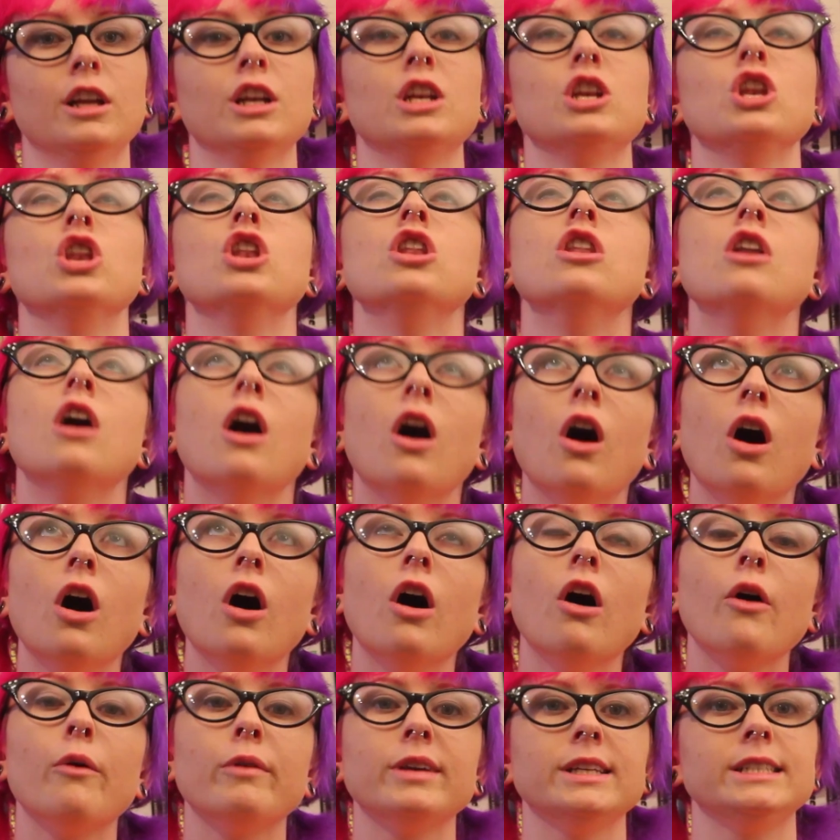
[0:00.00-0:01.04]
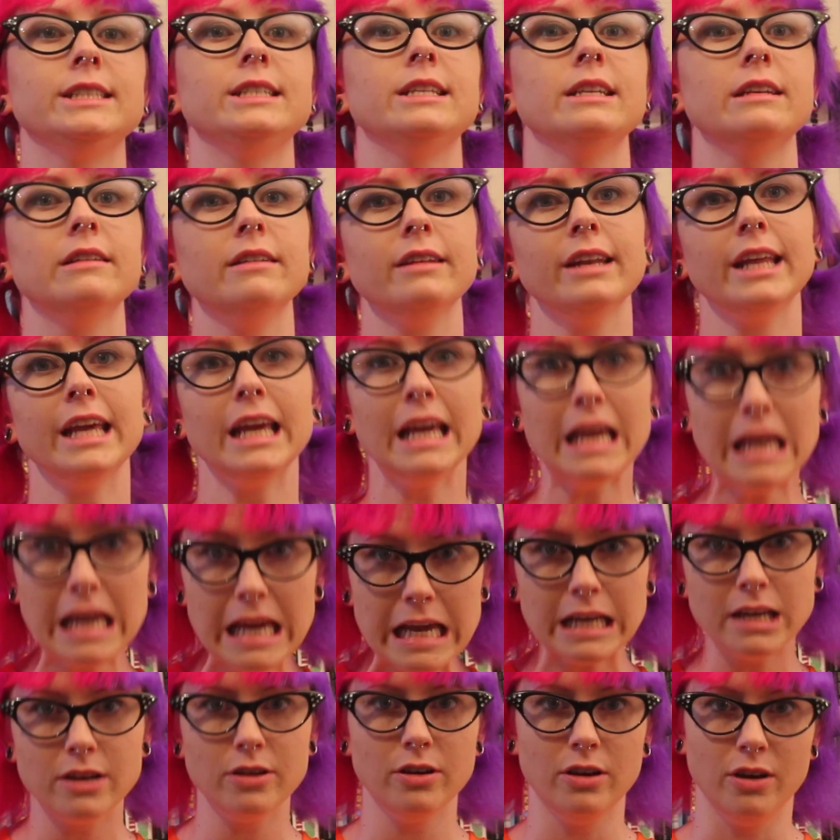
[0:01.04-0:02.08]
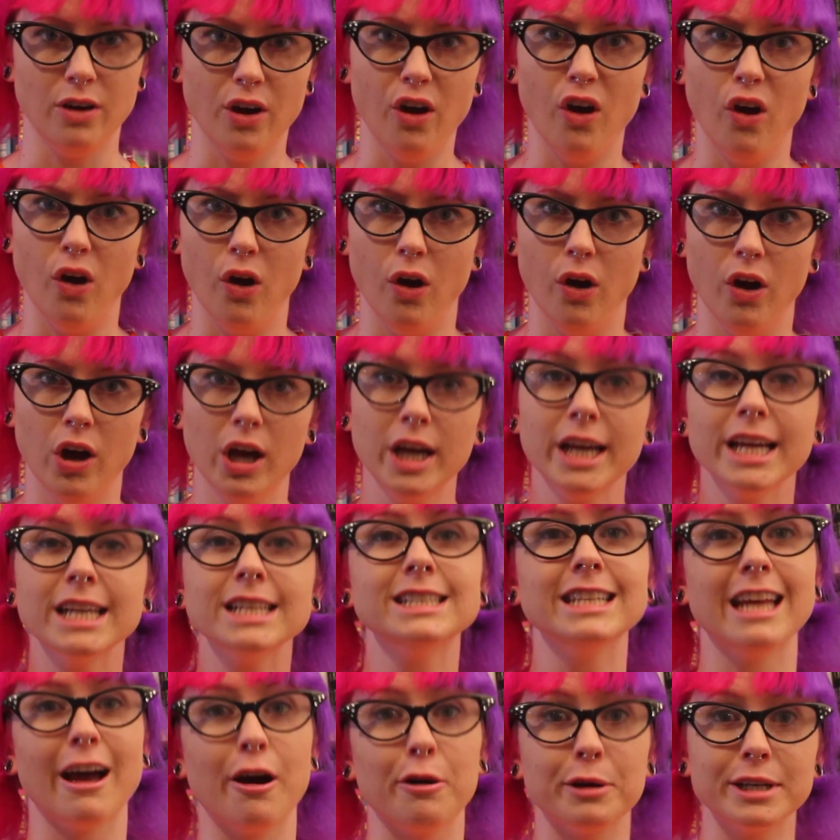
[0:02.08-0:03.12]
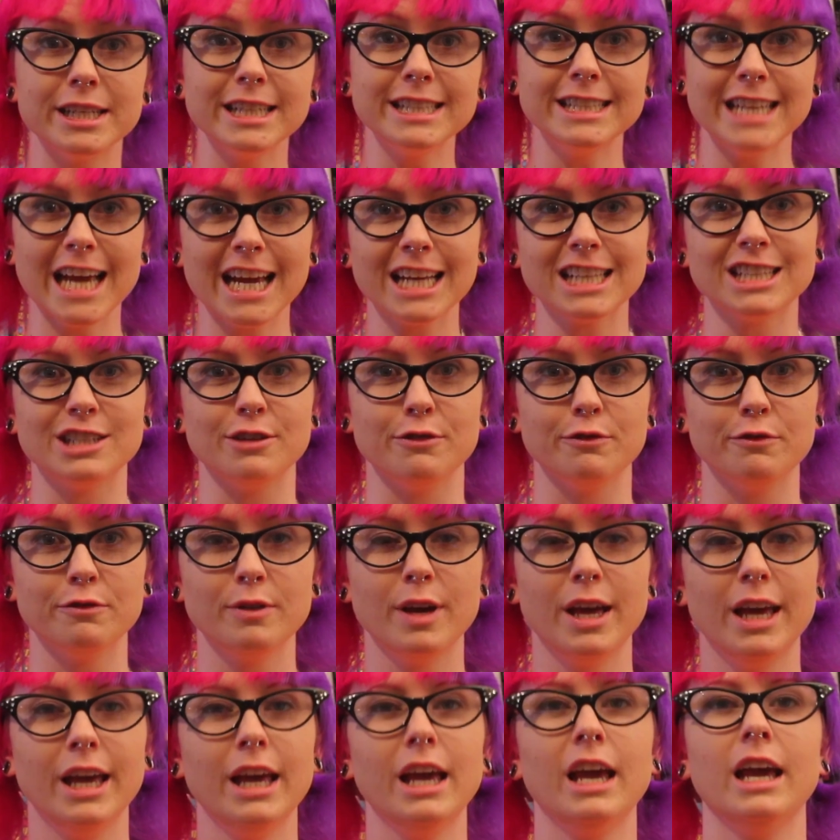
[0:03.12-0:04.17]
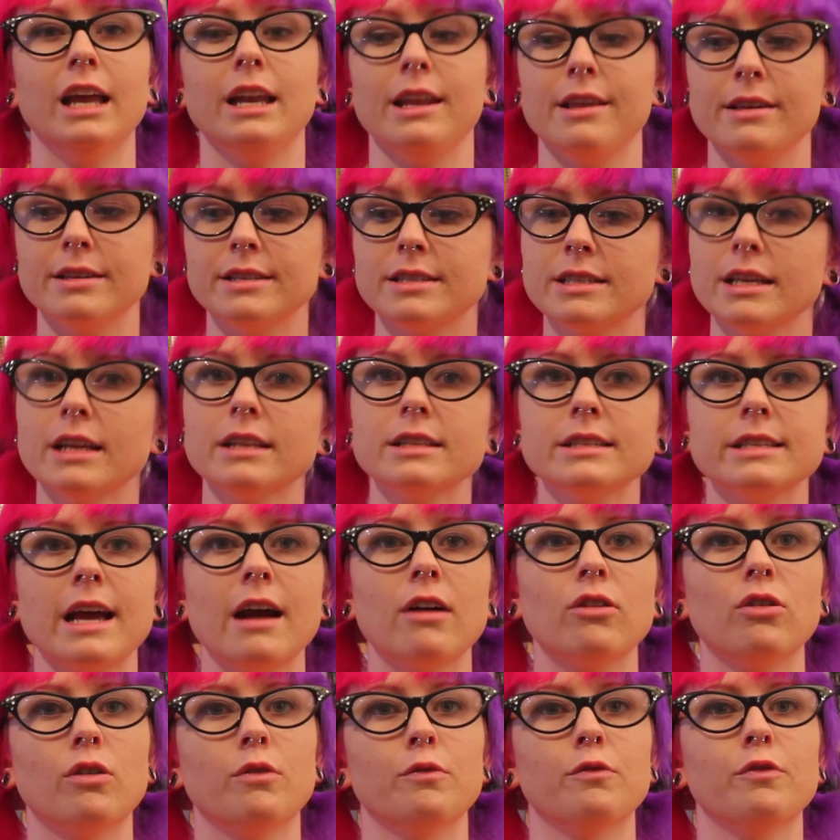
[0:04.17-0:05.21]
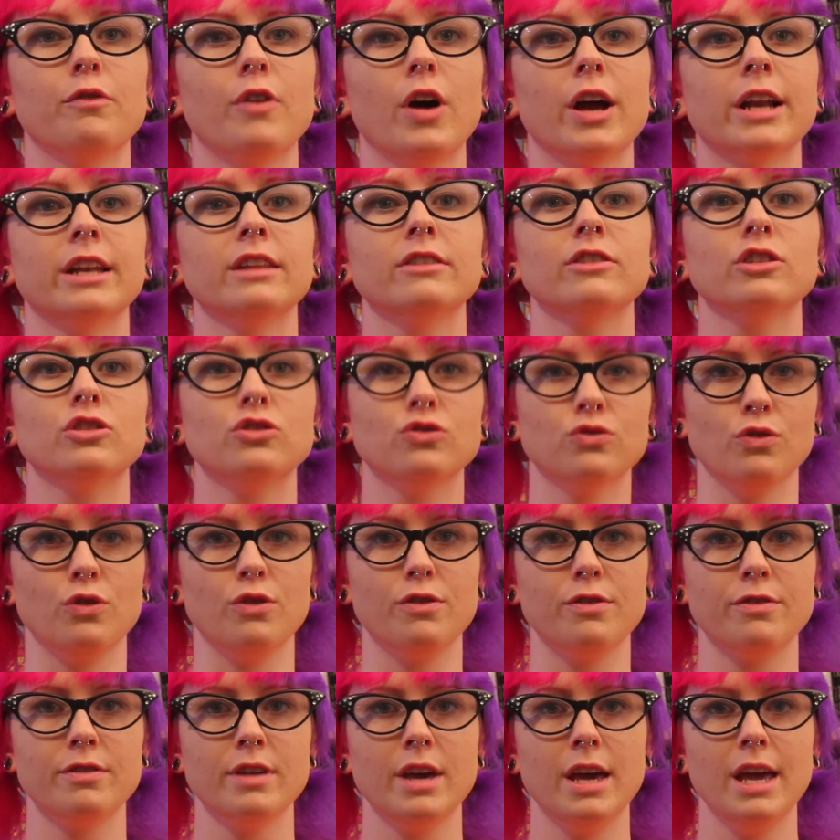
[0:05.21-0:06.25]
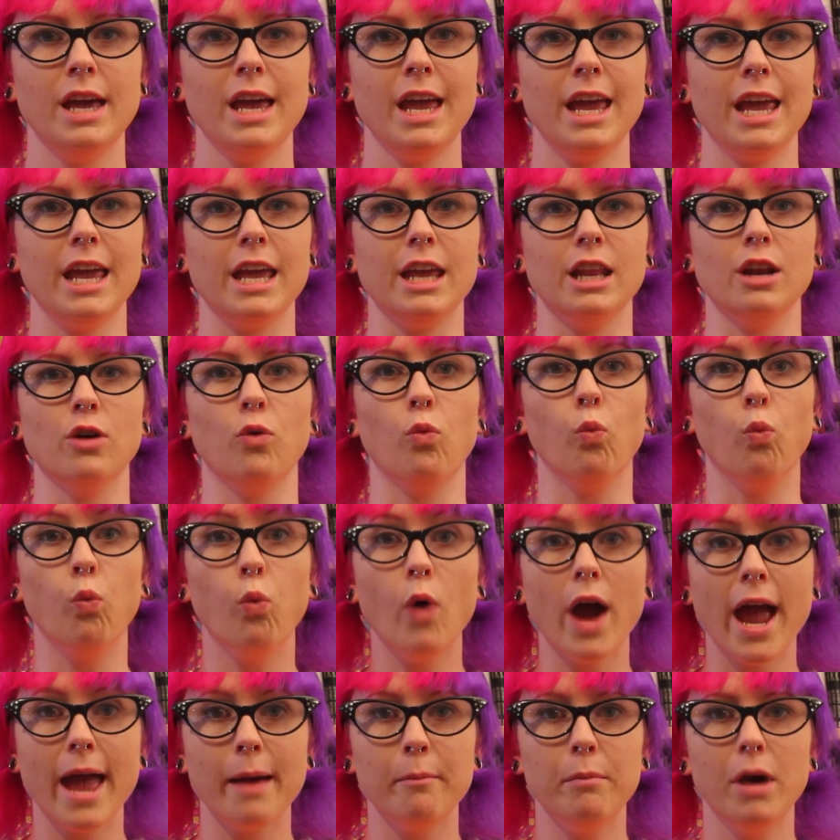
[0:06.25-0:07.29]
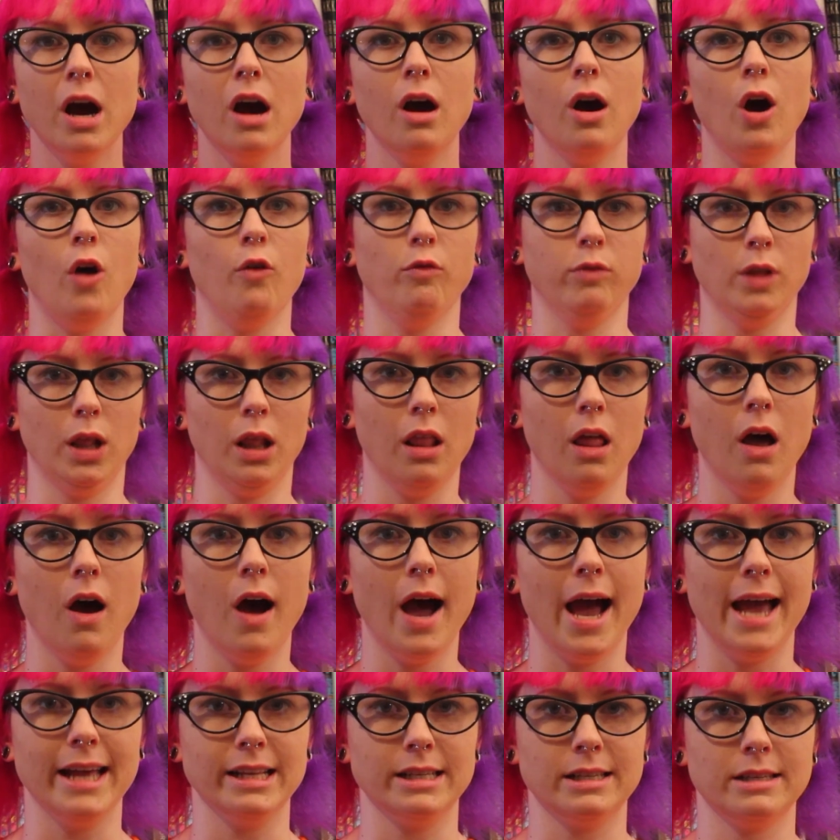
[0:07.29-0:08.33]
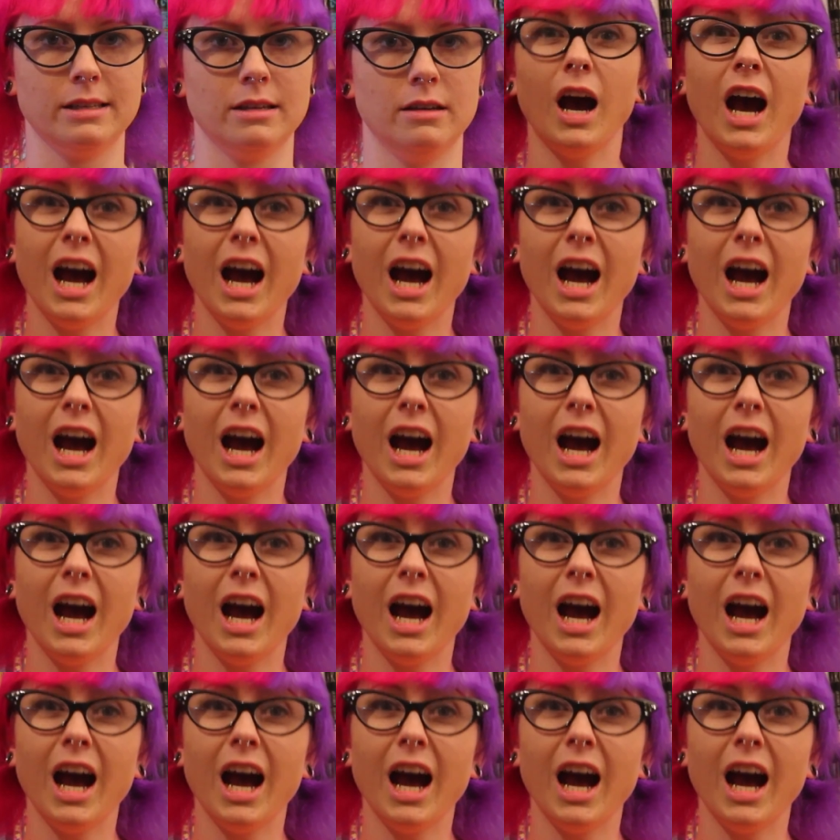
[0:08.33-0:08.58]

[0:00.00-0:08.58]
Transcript: No, he didn't eat her. He's now a detective, and he sets out on finding the truth in a web of lies.